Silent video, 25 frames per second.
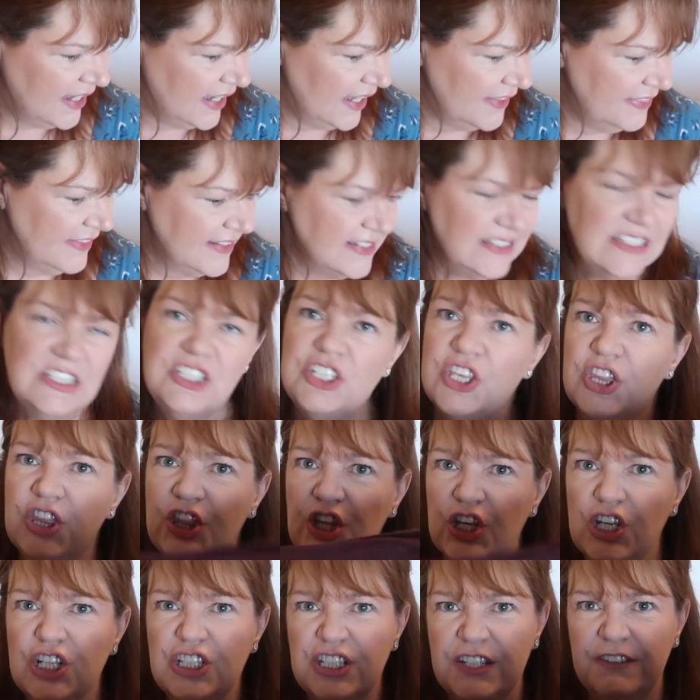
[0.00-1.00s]
And this is
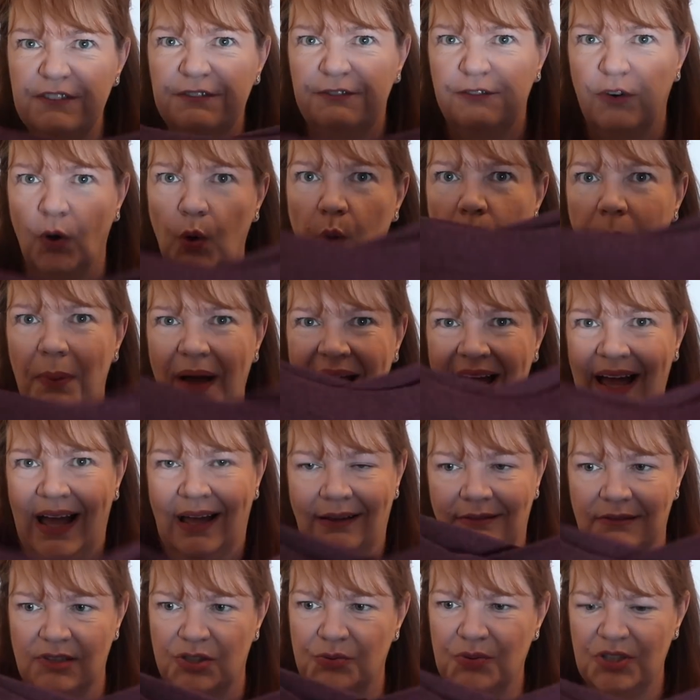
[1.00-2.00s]

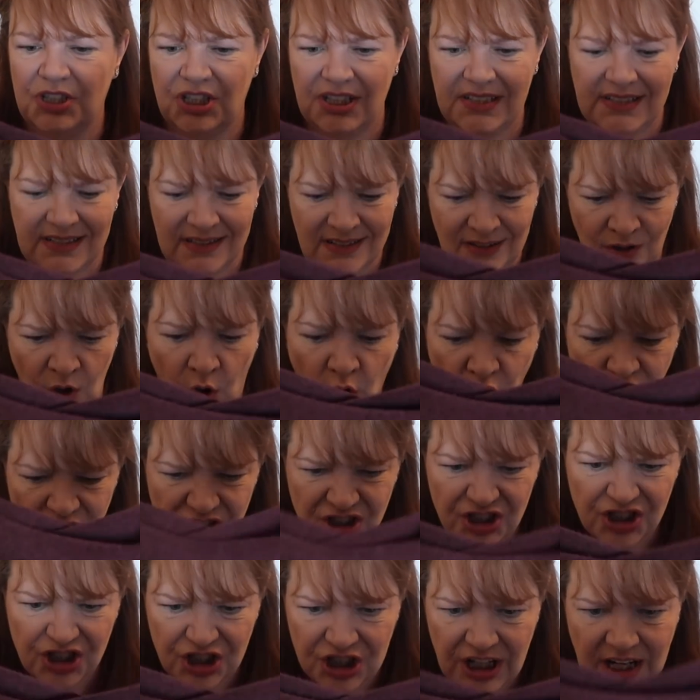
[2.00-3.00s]
£34, which is
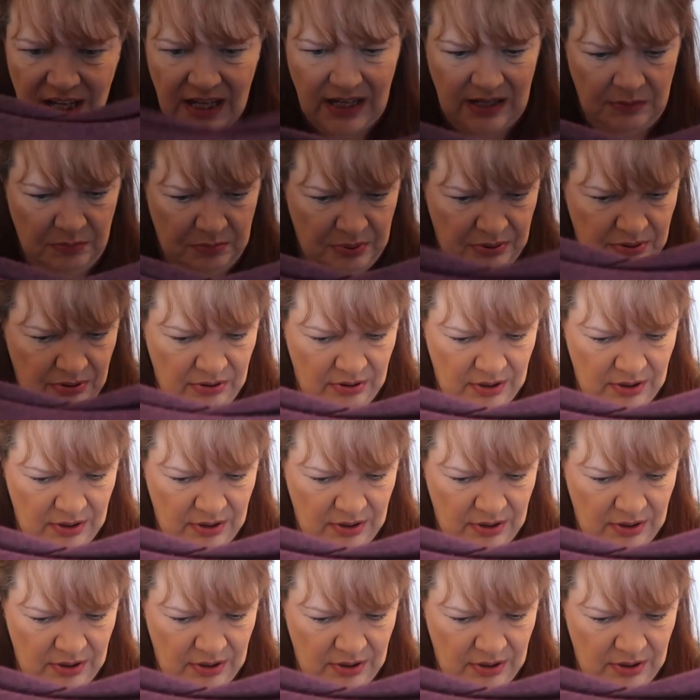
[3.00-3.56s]
not cheap.